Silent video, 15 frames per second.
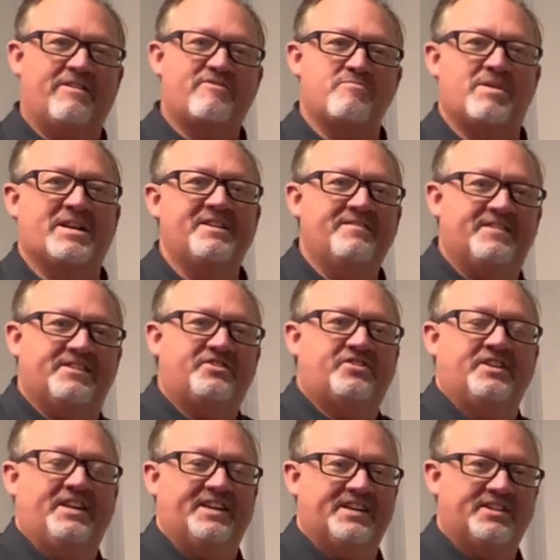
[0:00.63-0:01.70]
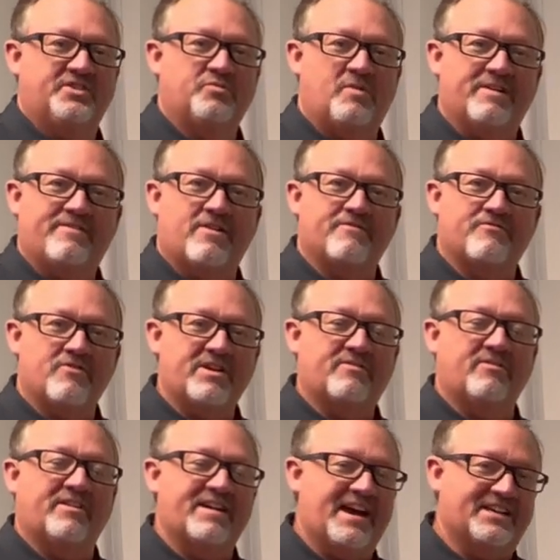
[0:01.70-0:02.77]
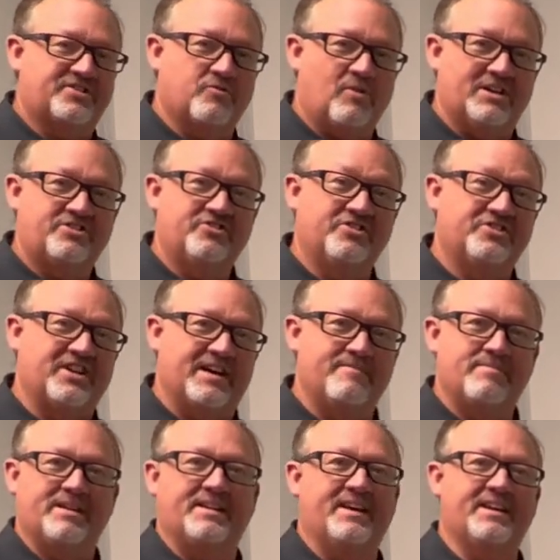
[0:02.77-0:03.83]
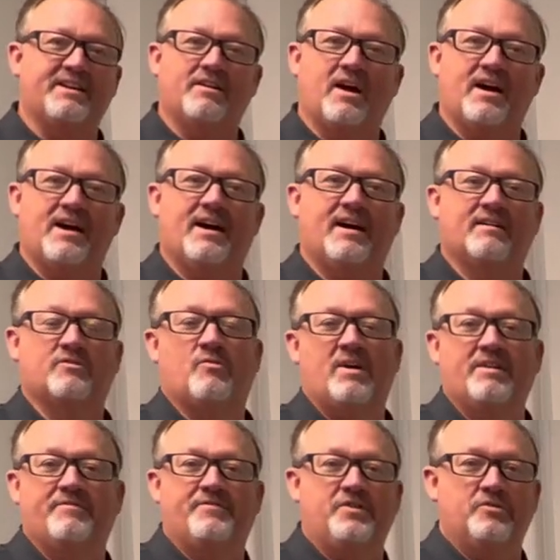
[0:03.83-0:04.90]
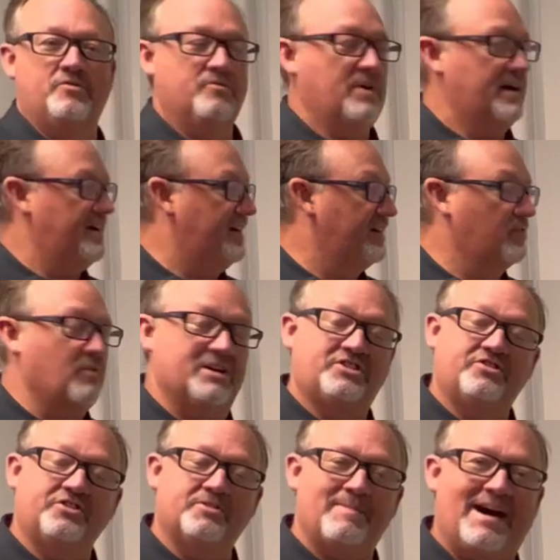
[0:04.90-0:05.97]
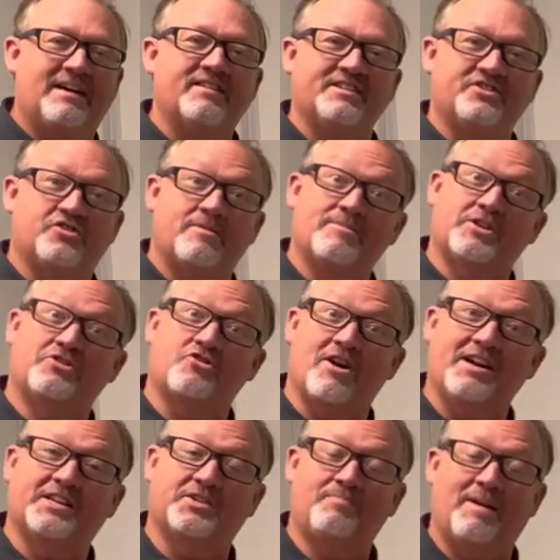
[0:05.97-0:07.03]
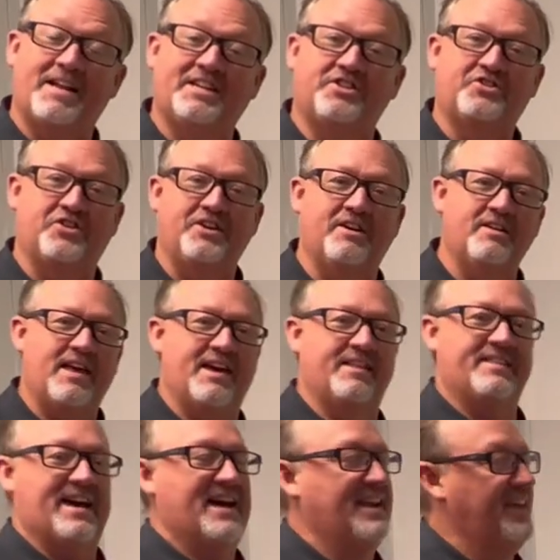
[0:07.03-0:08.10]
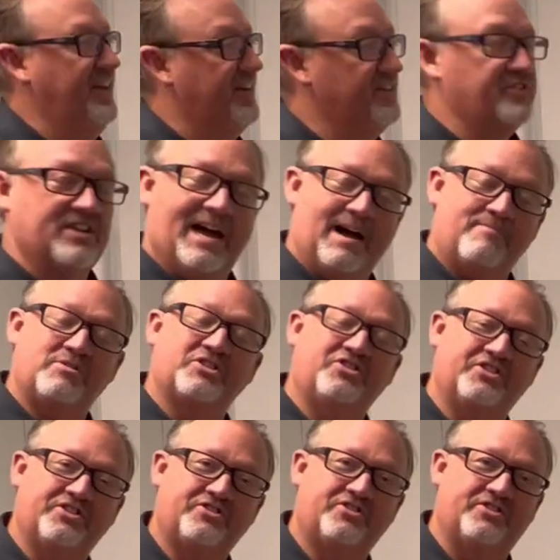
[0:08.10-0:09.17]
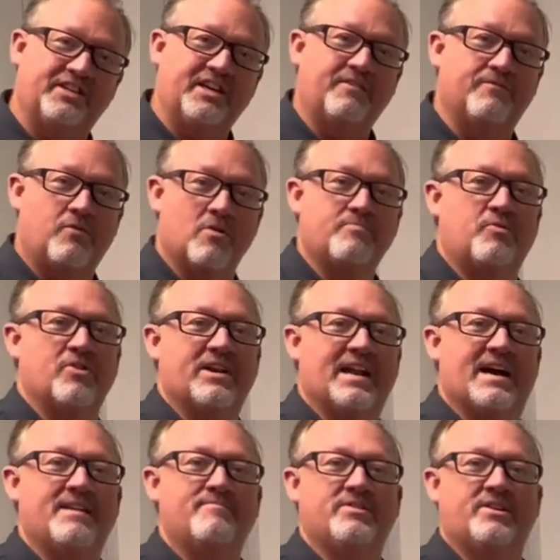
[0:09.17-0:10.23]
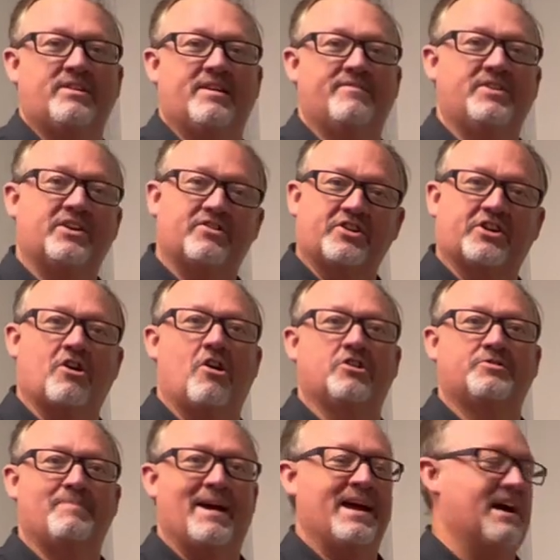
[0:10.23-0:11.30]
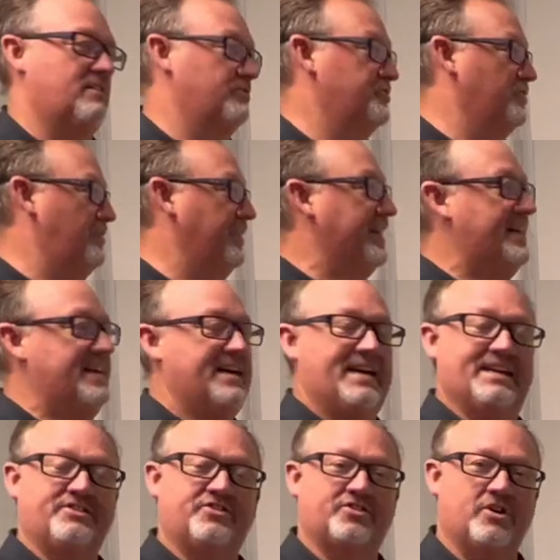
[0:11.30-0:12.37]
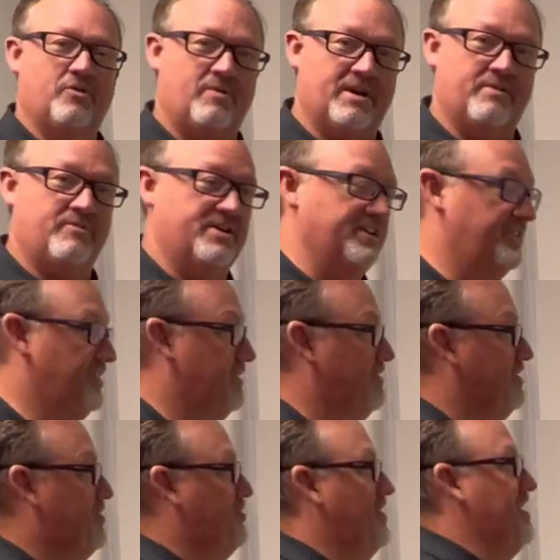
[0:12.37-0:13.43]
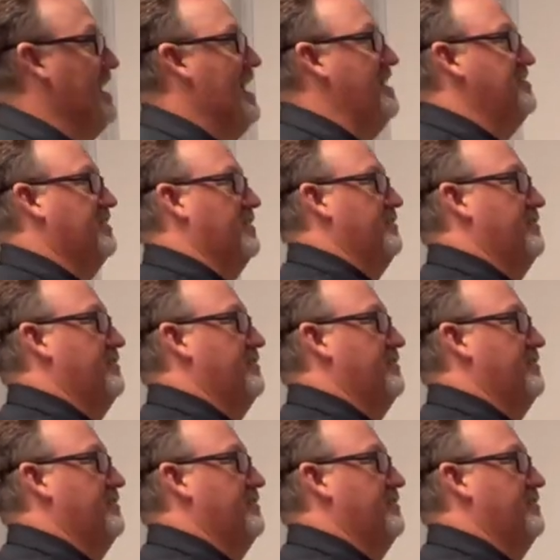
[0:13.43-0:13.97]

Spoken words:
everybody. This is one of our frequently asked questions that I've been getting quite a few questions about, and so I'm going to try and explain it to you, and that is, how much is the 4.9 mil levy going to cost my household? And so what I want to do is show you how you can